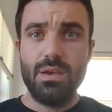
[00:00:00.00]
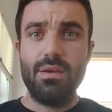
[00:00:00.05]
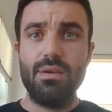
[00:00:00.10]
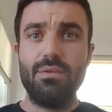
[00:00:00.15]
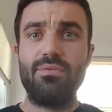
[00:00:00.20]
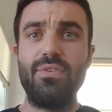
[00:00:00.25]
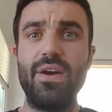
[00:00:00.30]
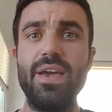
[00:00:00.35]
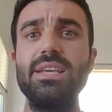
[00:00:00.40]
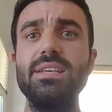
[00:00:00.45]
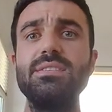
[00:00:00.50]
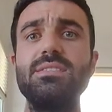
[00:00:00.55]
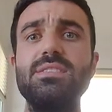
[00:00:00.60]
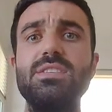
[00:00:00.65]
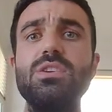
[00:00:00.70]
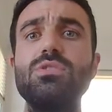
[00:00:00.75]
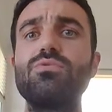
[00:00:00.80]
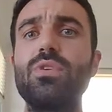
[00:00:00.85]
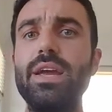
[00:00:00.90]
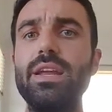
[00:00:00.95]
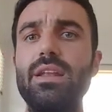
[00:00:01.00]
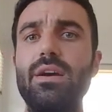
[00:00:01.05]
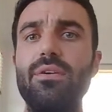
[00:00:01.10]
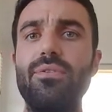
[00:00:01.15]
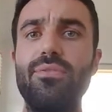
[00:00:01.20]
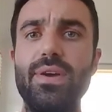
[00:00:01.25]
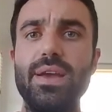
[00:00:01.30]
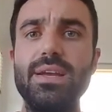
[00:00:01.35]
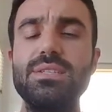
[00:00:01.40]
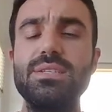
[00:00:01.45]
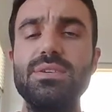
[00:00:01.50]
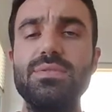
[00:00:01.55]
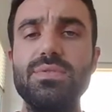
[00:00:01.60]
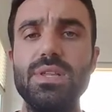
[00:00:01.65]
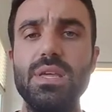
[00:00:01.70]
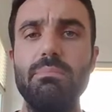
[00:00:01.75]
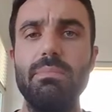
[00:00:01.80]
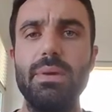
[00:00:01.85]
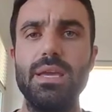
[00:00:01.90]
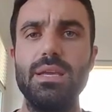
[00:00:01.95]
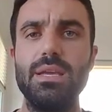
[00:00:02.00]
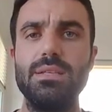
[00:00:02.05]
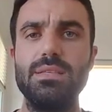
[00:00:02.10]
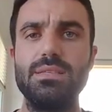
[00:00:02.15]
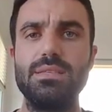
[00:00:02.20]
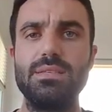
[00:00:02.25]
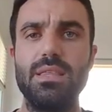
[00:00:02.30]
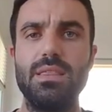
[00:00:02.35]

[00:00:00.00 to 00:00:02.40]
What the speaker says: Vacancy rate effectively means